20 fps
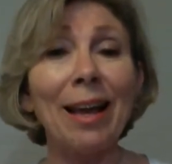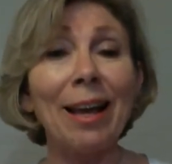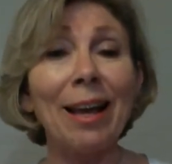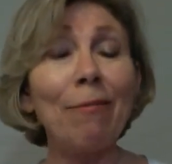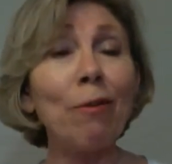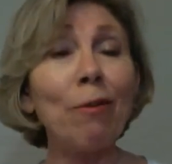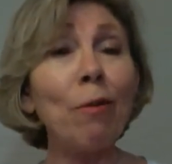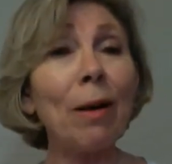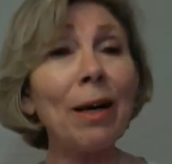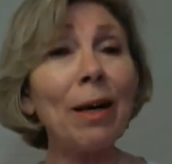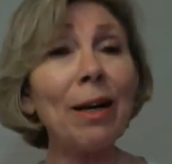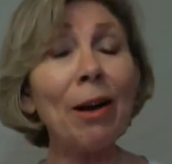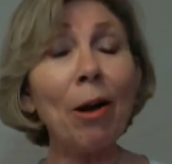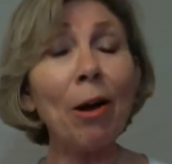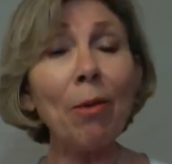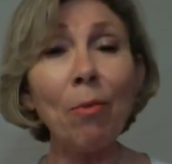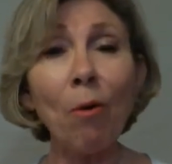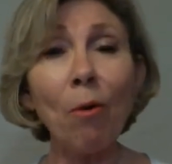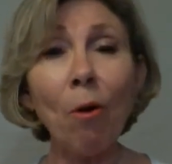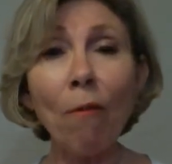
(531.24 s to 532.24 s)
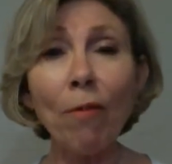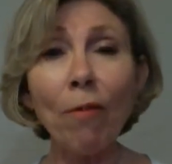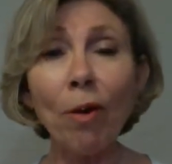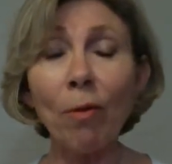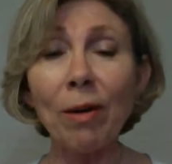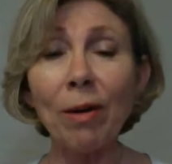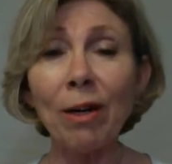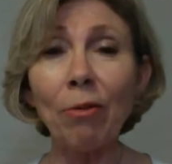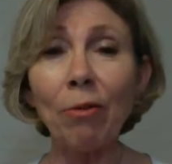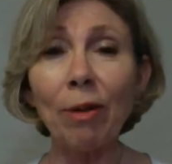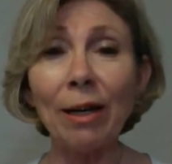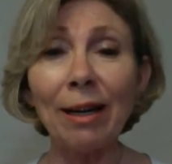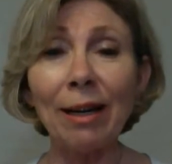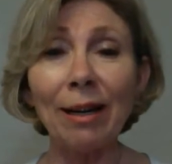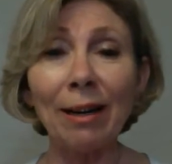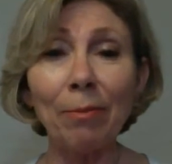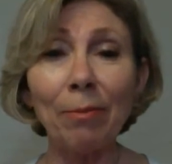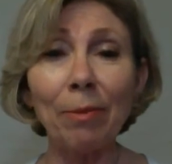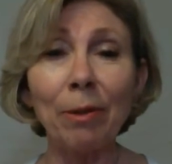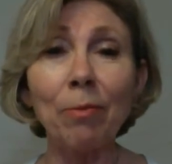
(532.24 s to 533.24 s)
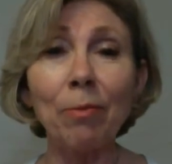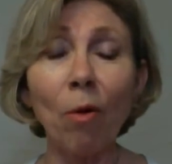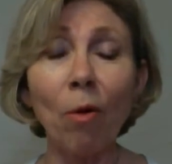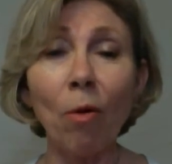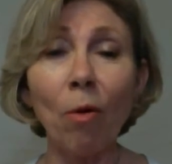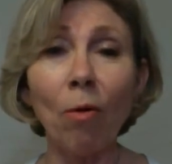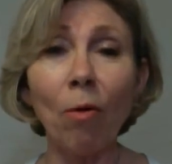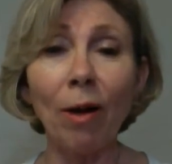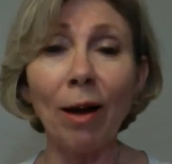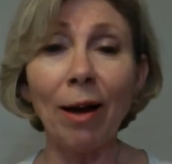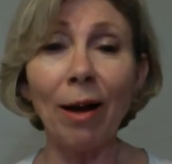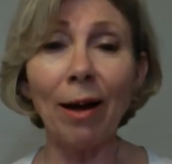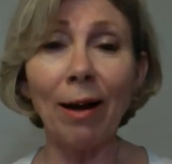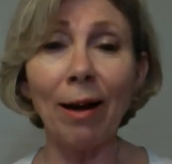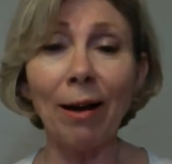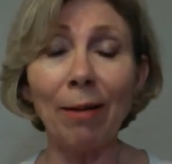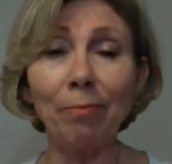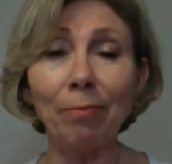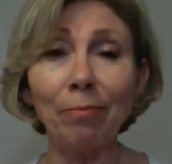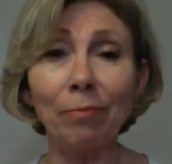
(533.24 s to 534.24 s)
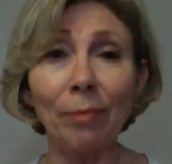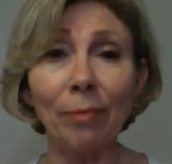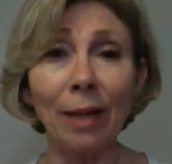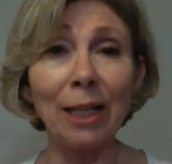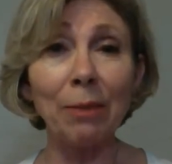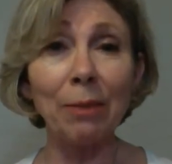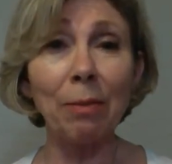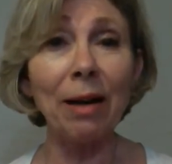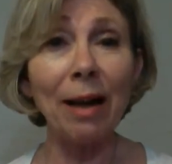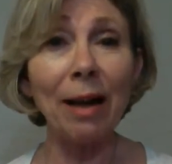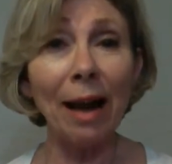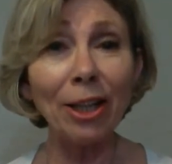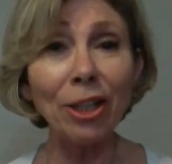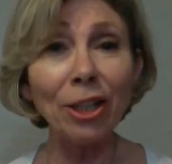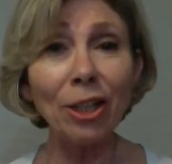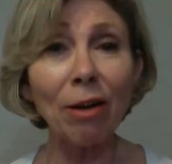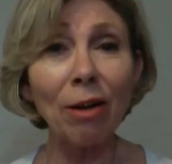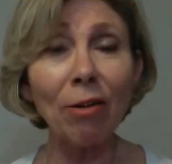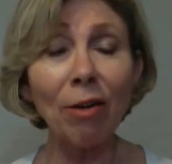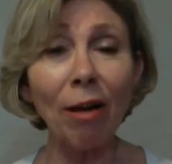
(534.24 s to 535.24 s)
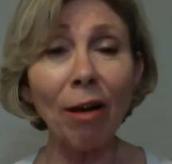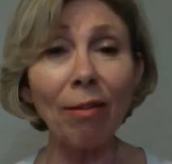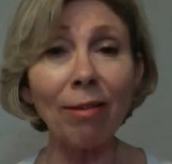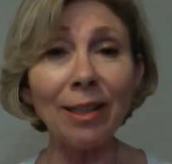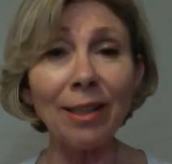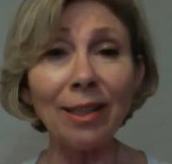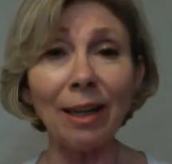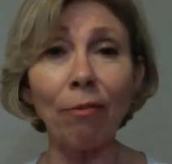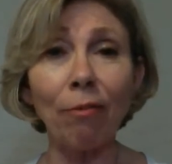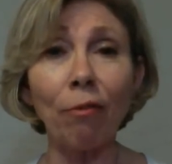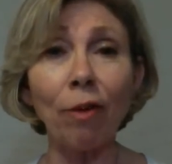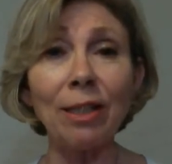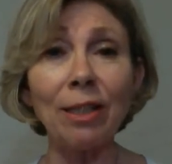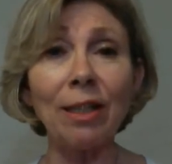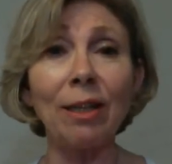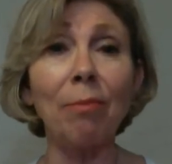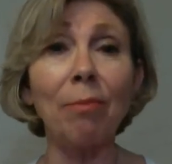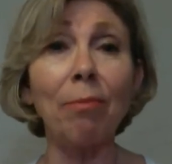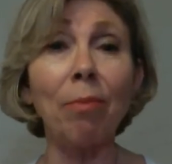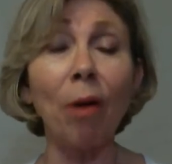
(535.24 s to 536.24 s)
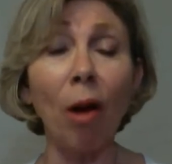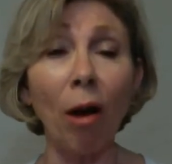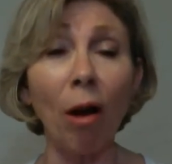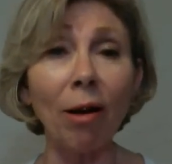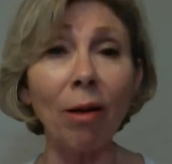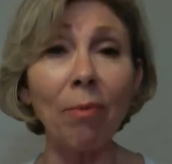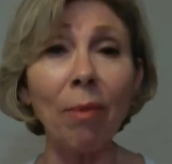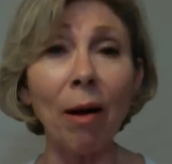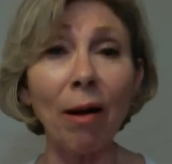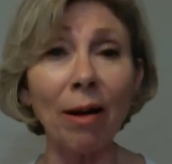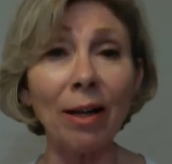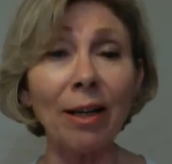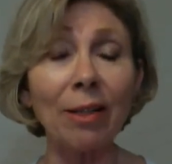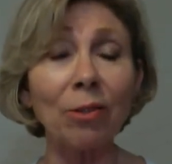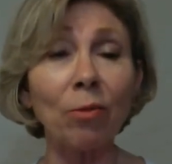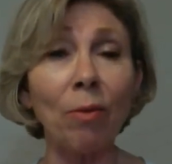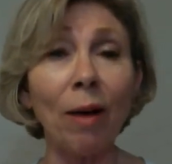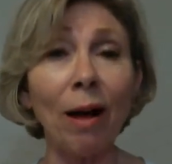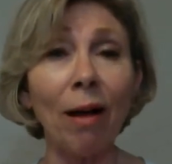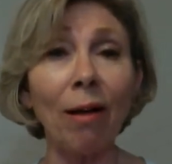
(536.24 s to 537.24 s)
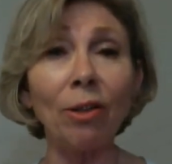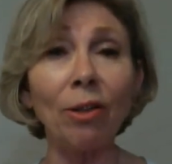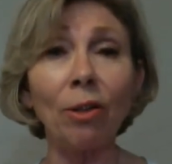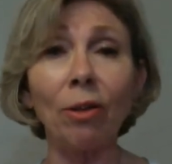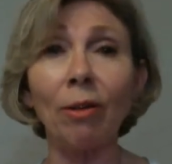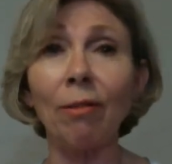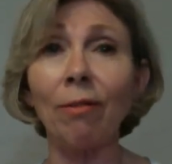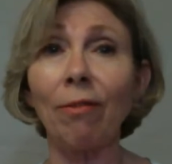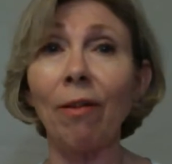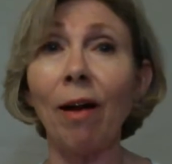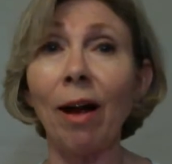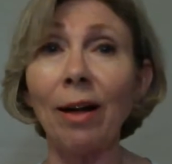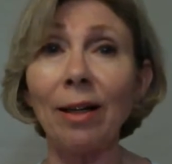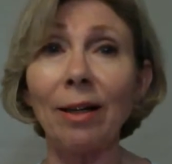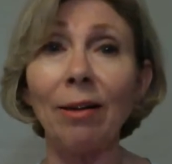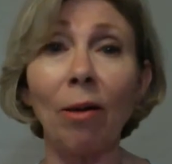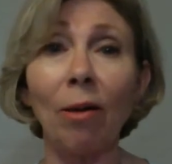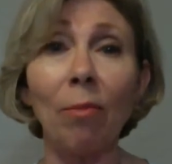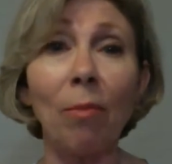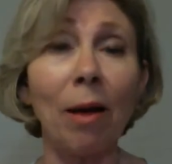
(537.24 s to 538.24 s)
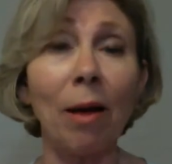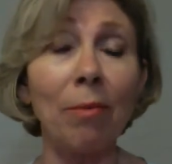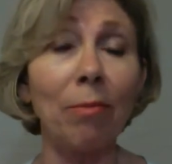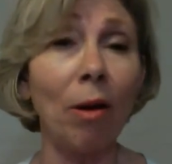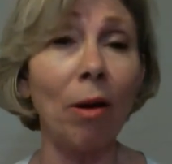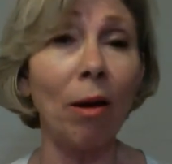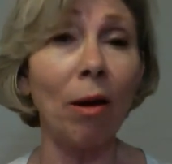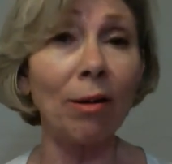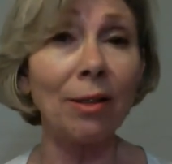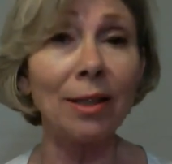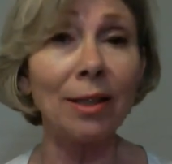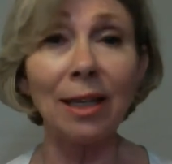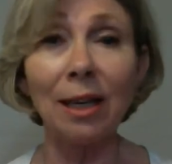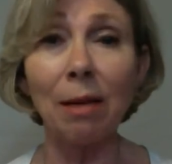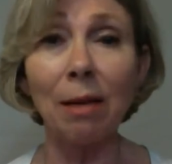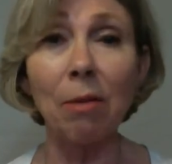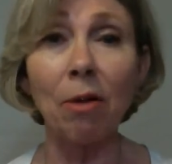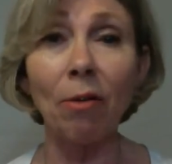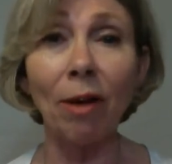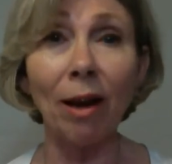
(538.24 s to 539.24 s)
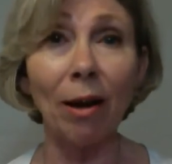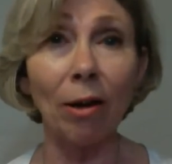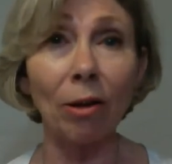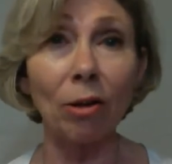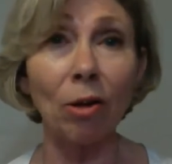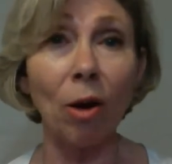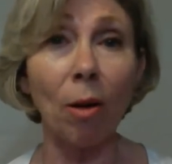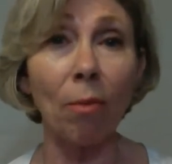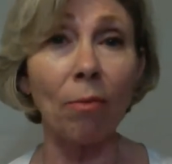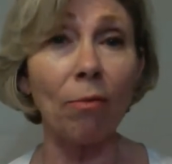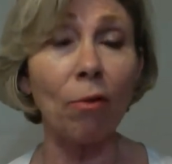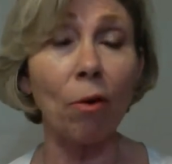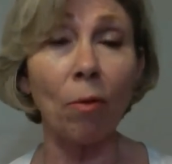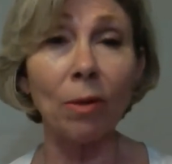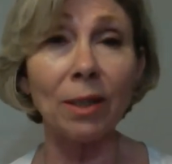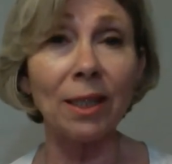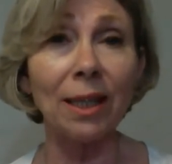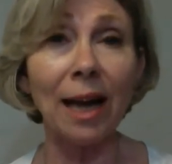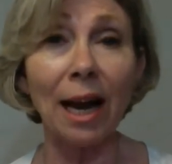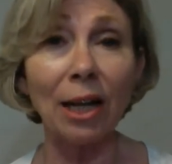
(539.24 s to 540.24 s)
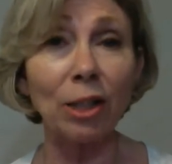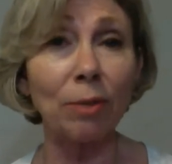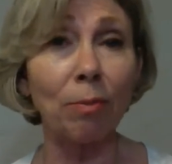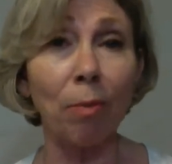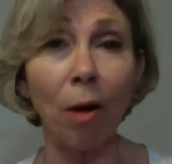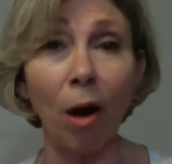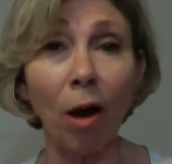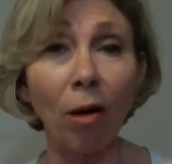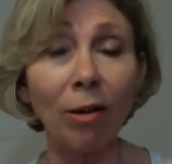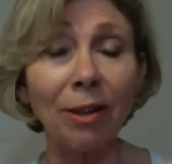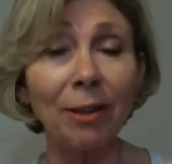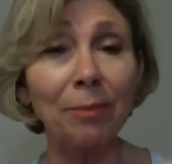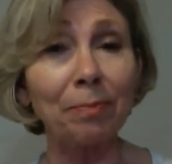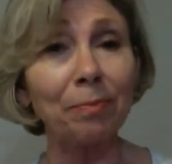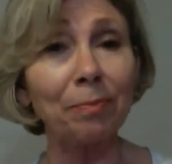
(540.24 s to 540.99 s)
If you want to know more, if you want to read a little bit more explanation around this, I've written a blog about it as well. You can find it on my blog, dinamarais.com/blog.